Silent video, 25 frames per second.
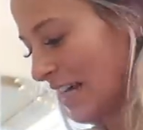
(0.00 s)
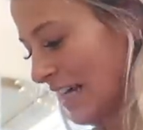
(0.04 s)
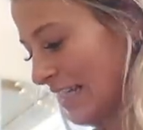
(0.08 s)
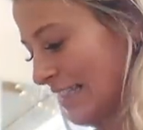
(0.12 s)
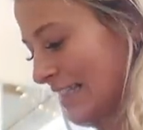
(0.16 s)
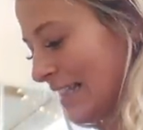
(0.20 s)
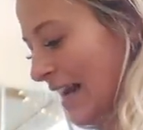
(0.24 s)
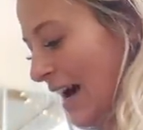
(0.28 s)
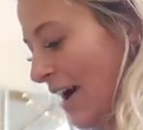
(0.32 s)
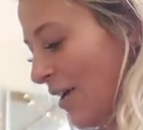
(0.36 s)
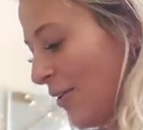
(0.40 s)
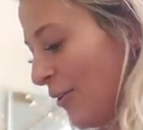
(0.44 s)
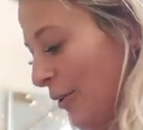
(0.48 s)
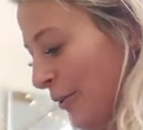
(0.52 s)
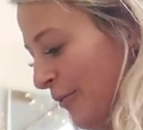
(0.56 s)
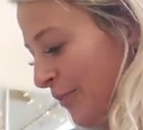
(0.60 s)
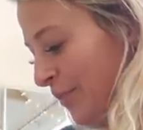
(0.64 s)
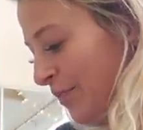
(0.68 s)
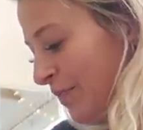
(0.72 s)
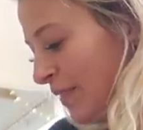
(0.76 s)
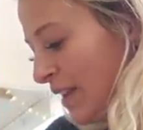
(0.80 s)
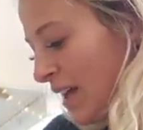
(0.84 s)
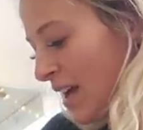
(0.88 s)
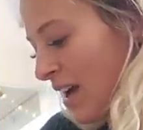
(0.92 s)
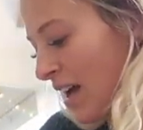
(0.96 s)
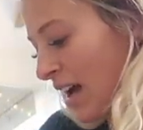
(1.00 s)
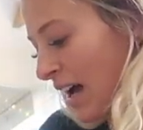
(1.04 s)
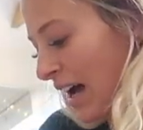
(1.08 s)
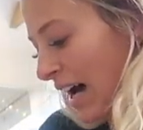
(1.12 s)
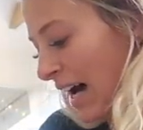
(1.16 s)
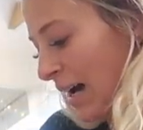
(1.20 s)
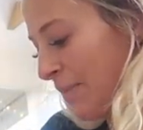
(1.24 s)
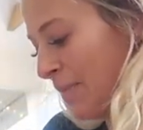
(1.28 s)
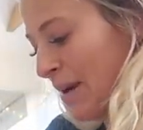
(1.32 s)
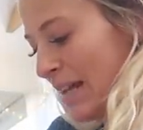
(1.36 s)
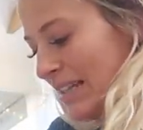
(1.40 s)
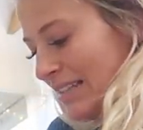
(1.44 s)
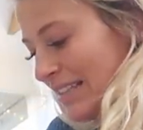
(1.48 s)
days now
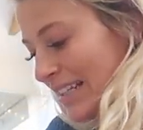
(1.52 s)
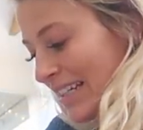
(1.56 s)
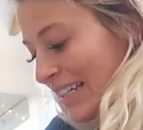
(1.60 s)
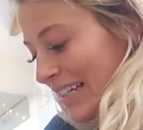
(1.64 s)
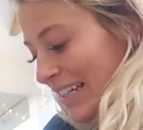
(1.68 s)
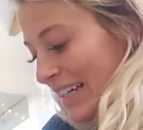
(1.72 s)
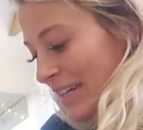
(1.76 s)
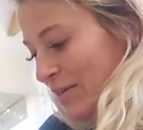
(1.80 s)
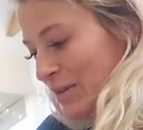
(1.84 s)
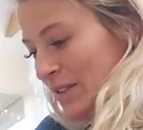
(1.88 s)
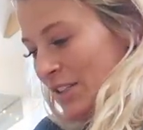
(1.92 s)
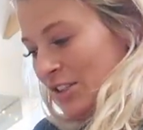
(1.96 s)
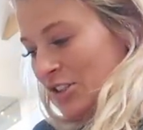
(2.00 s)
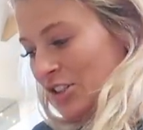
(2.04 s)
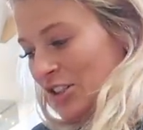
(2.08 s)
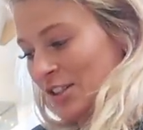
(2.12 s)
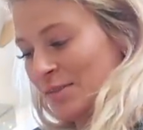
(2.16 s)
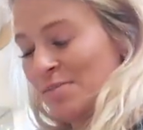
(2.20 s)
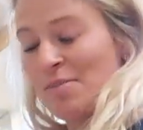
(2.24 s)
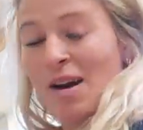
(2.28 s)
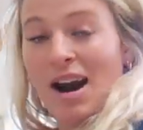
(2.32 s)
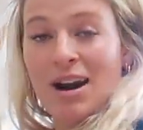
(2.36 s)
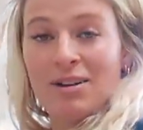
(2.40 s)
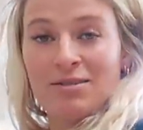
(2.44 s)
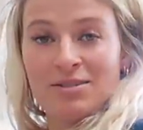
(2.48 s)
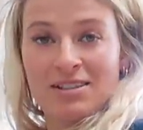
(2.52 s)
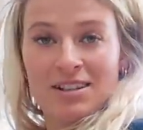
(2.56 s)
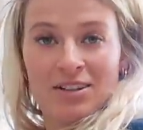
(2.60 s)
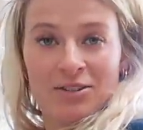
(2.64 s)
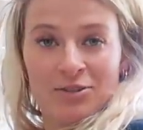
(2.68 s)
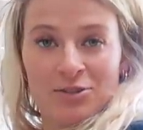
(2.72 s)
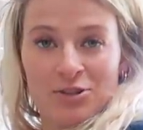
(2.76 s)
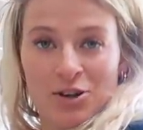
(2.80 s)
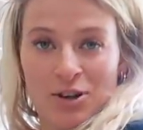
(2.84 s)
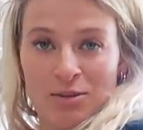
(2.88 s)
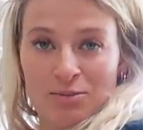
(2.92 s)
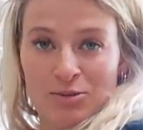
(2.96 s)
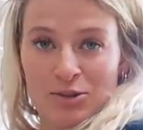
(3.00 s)
I basically was just browsing
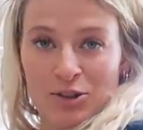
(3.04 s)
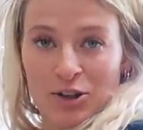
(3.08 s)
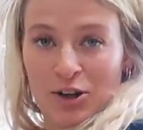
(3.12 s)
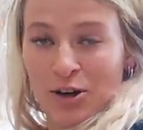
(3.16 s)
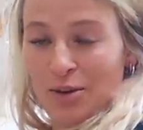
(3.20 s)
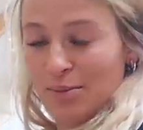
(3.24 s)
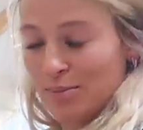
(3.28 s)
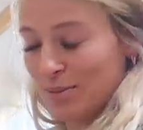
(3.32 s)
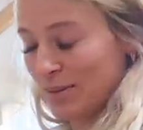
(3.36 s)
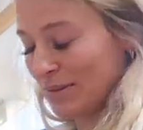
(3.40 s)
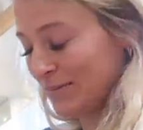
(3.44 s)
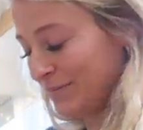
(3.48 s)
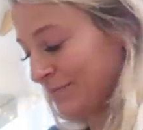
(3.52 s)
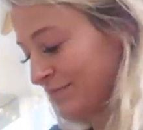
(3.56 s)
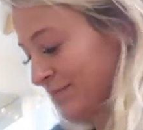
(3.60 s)
on Topshop.